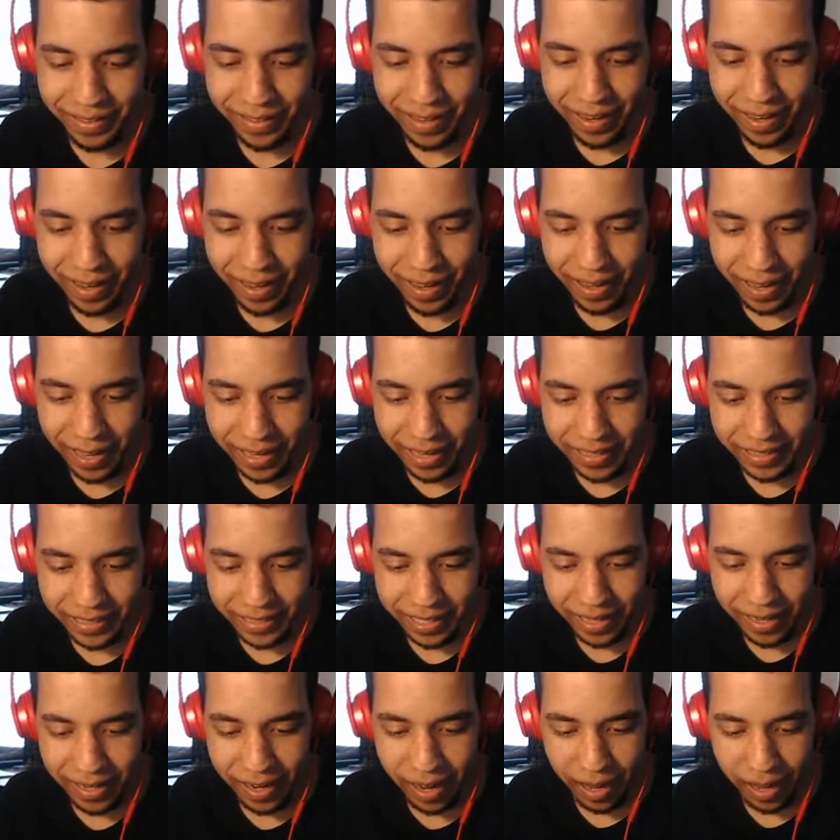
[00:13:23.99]

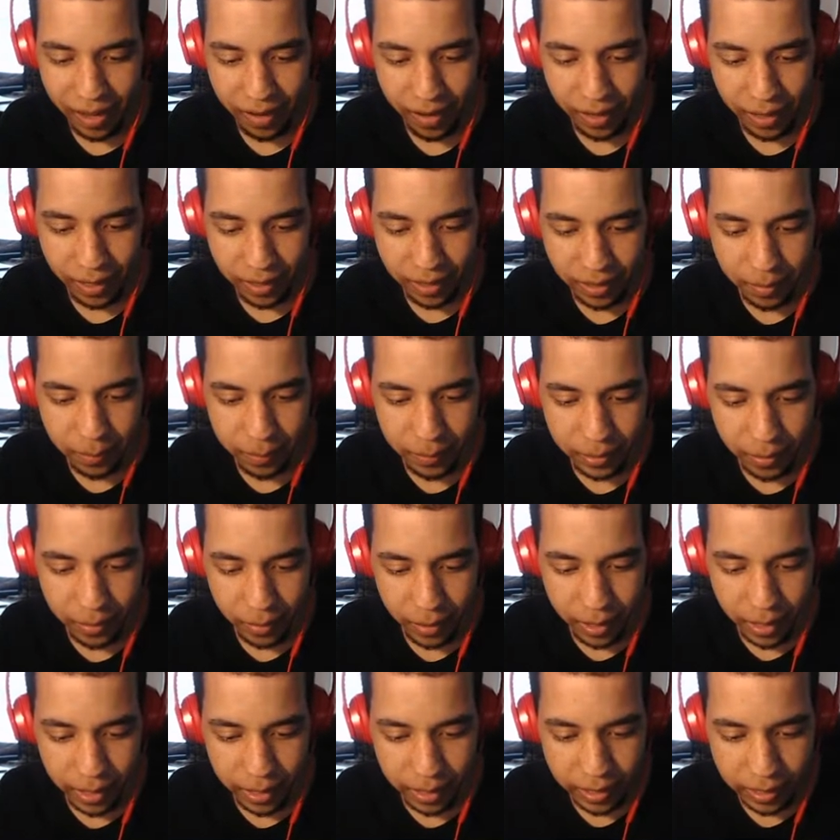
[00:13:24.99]
nah. Alright, let me go
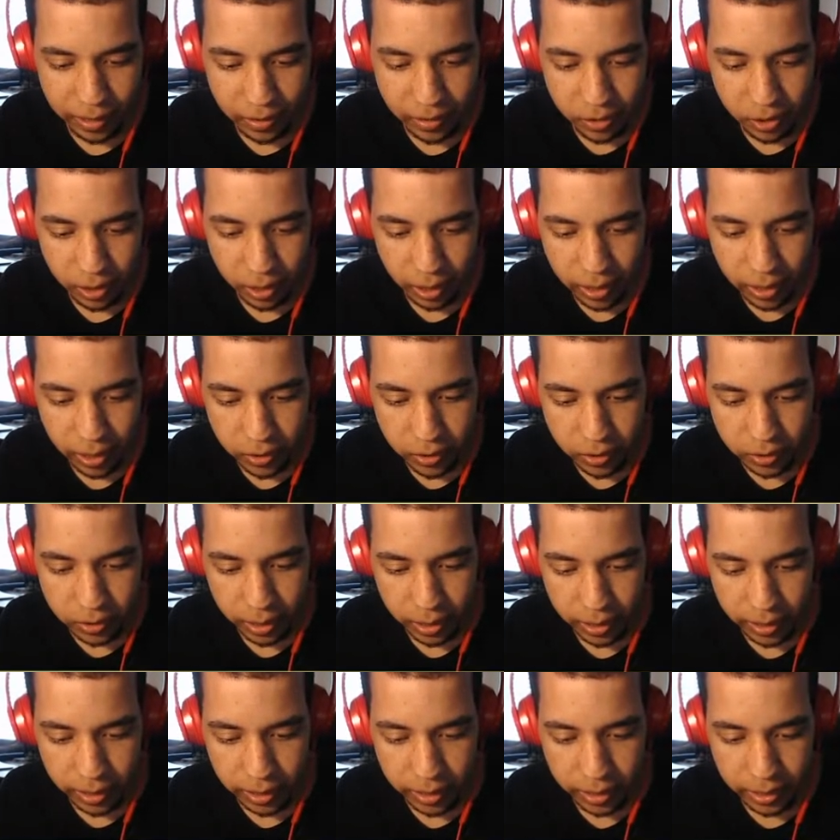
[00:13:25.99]
ahead and change
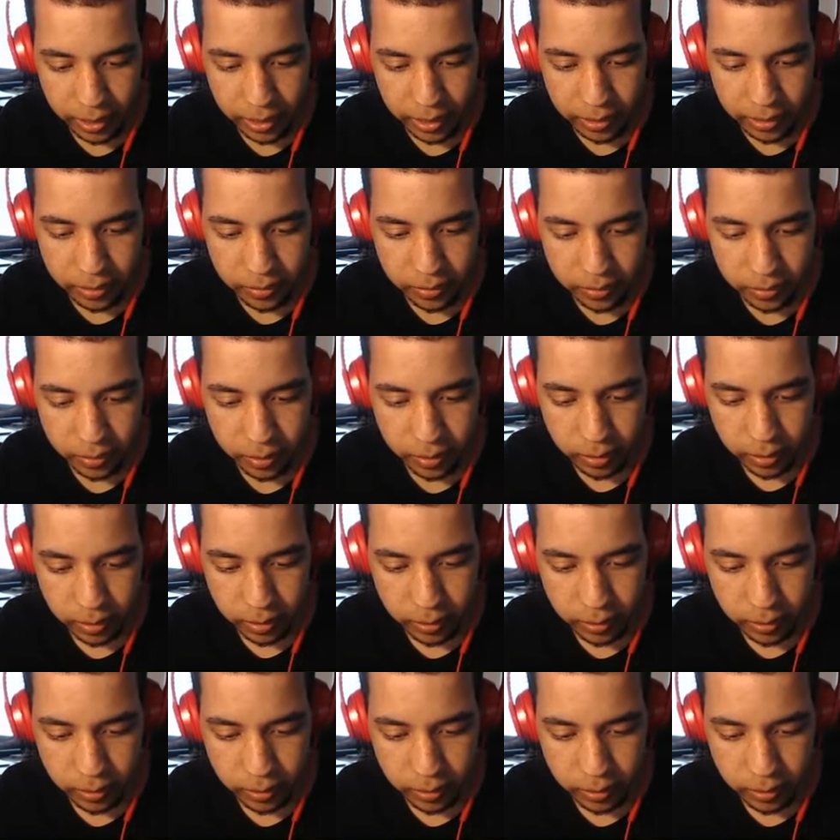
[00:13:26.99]
settings.